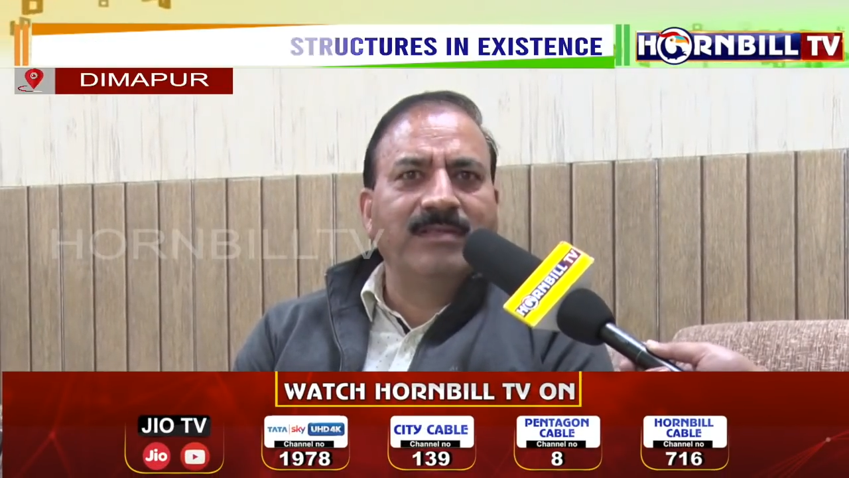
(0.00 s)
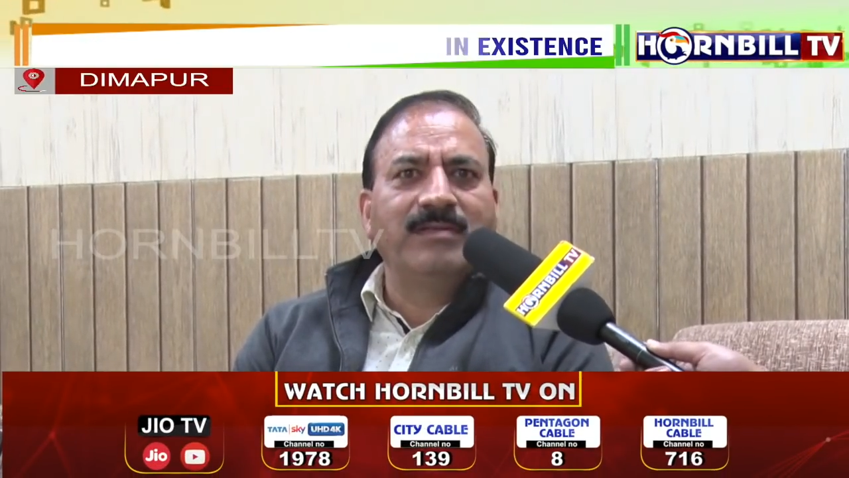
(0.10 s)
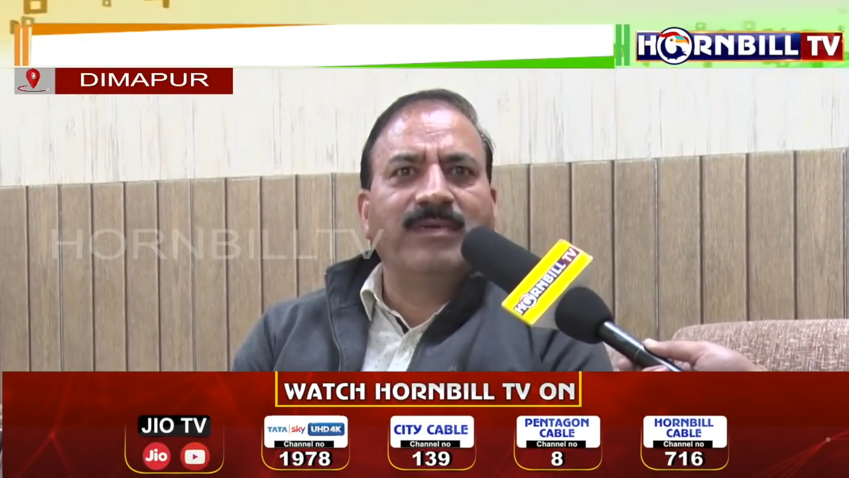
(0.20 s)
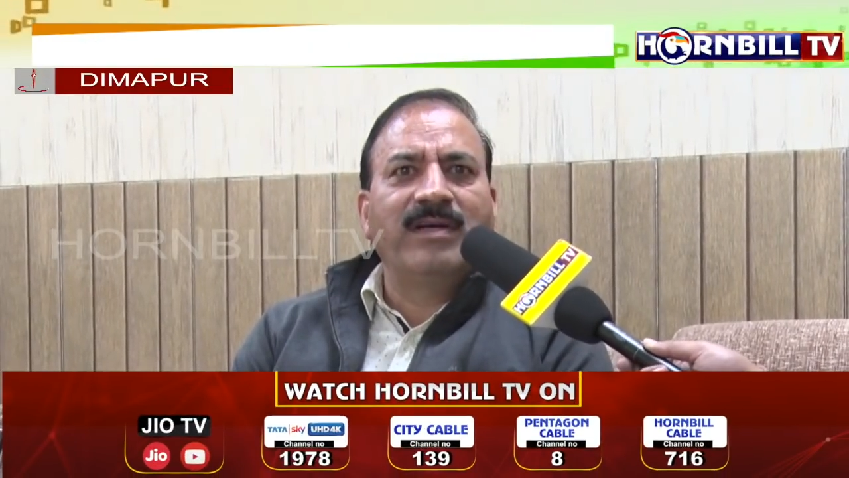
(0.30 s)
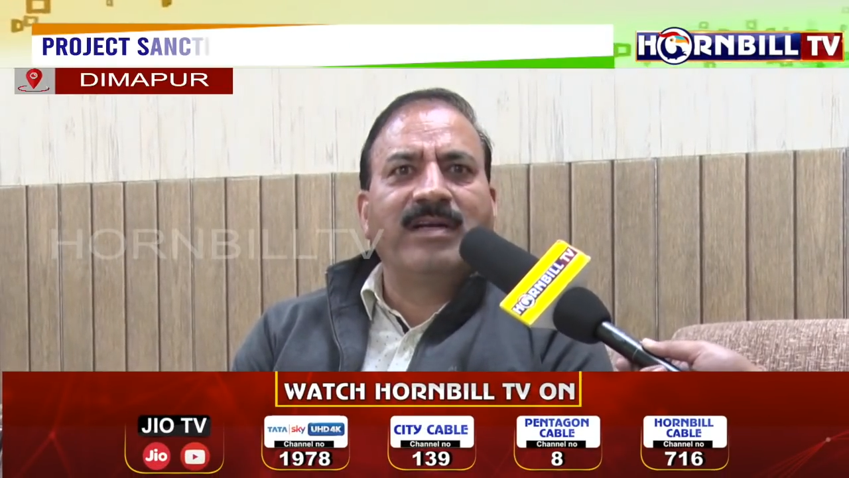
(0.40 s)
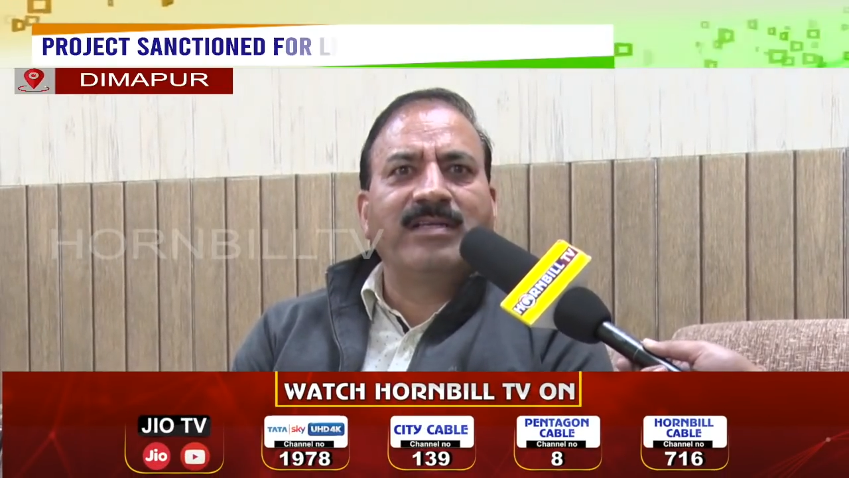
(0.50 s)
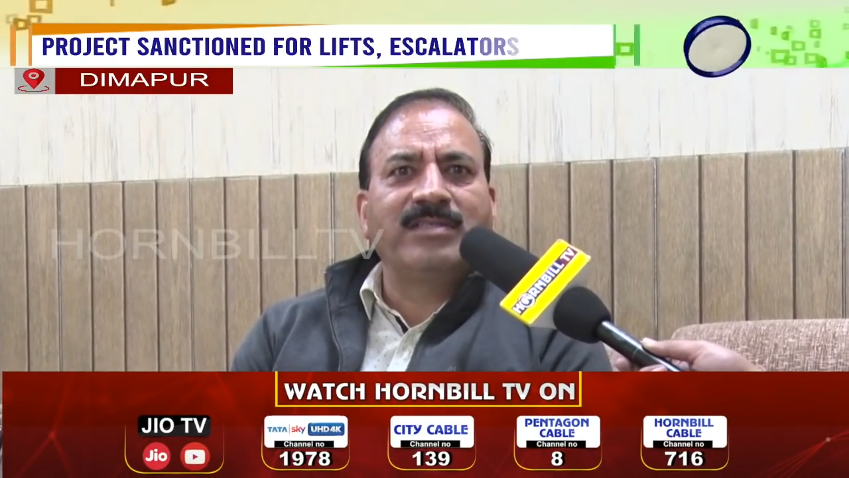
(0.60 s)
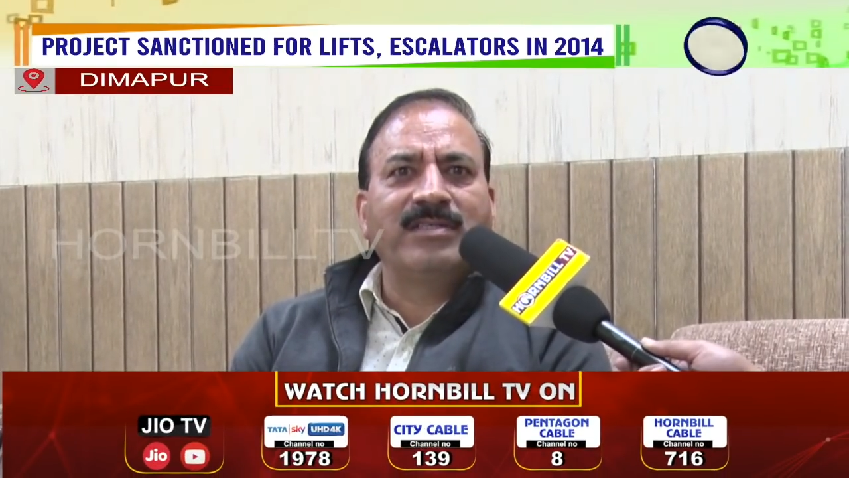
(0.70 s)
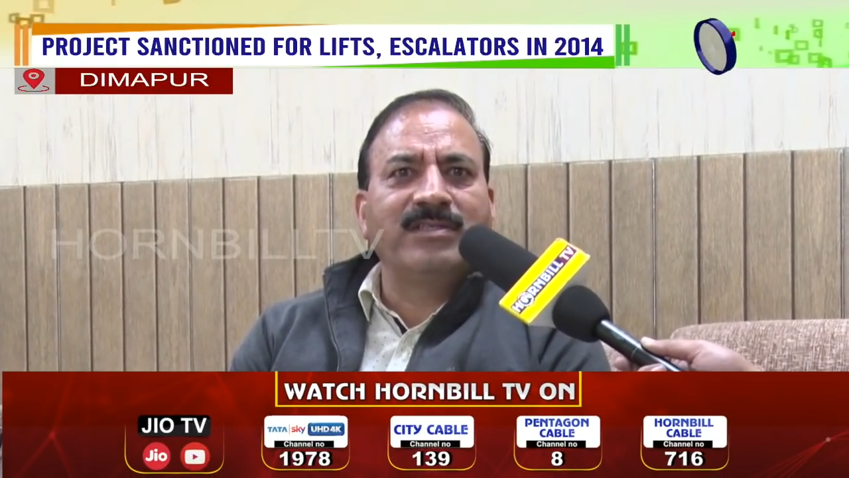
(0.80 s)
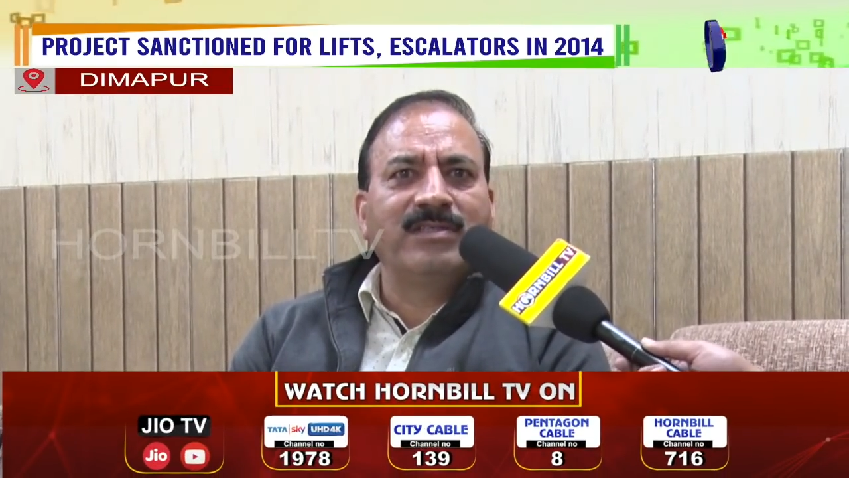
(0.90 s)
See, the world-class
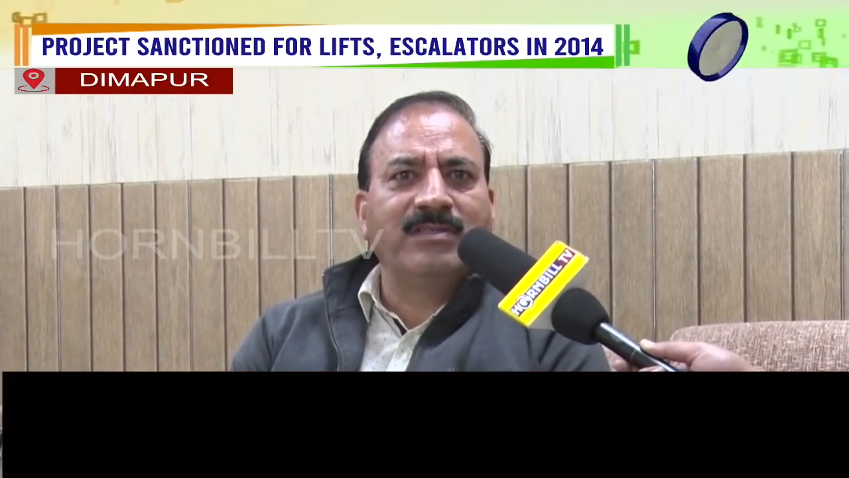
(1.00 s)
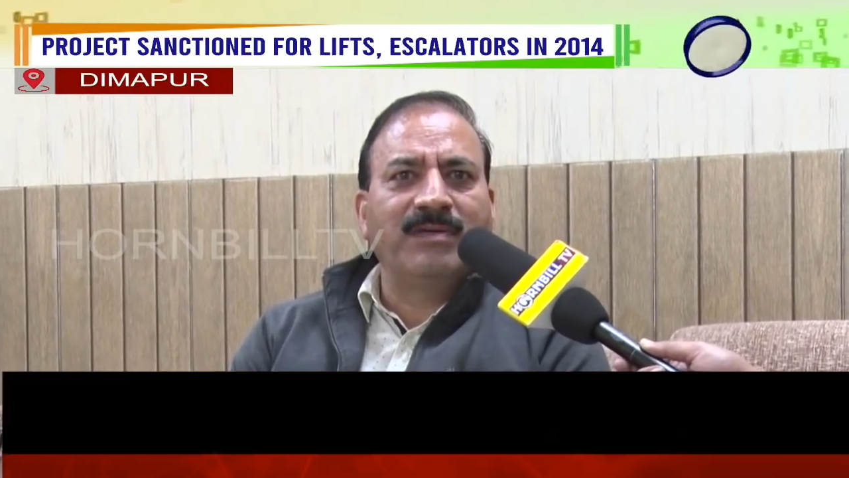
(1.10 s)
station,